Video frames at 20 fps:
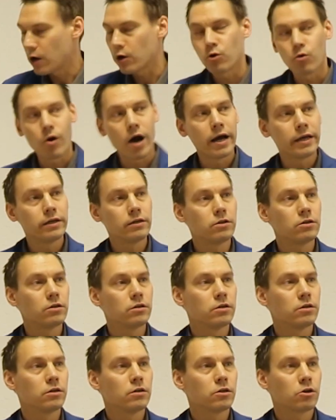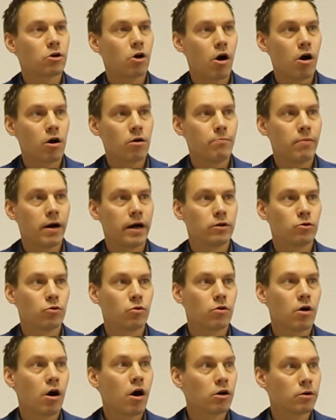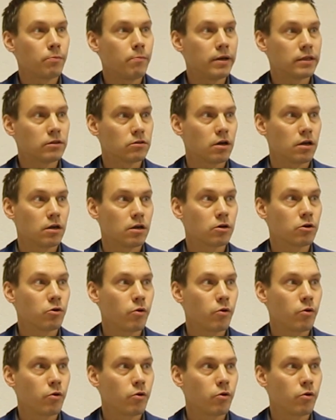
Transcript: grind carbide or hard metal